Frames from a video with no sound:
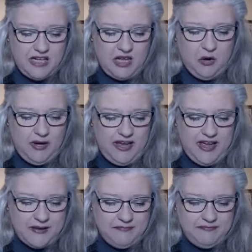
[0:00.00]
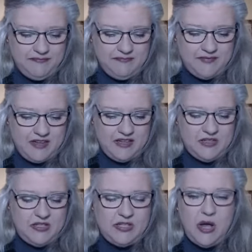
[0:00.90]
Okay,
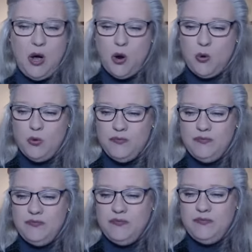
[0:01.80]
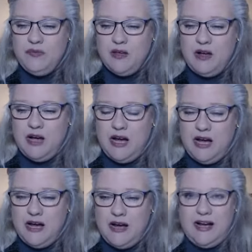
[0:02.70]
so
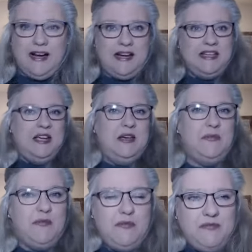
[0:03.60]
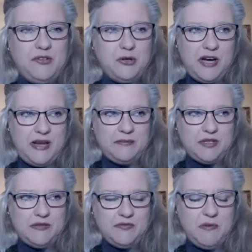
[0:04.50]
uh, I got to tell you,
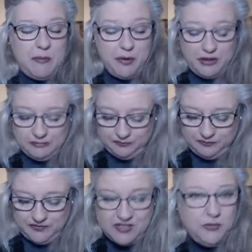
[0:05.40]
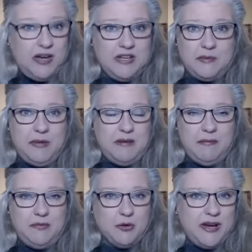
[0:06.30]
dreams. Remember, this week has
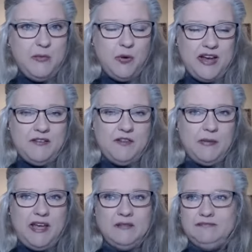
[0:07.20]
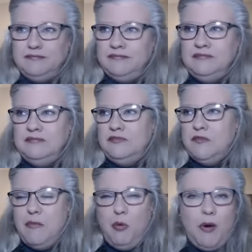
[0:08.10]
been dream week for me. Mm-hmm.
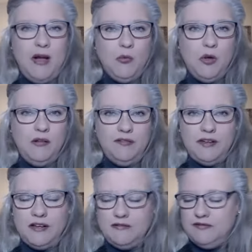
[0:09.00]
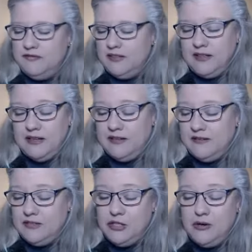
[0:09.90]
From the White Wolf of uh,
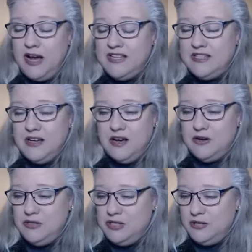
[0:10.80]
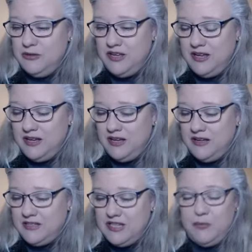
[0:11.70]
two nights ago to the uh,
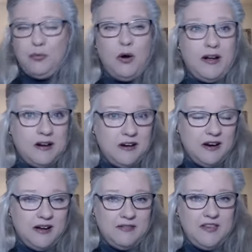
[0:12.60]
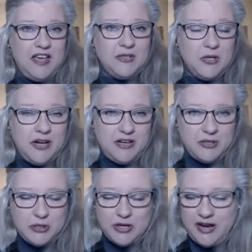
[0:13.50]
deep water of
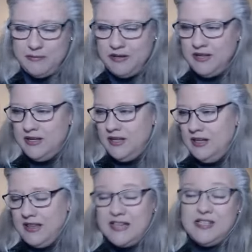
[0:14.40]
yesterday's dream, last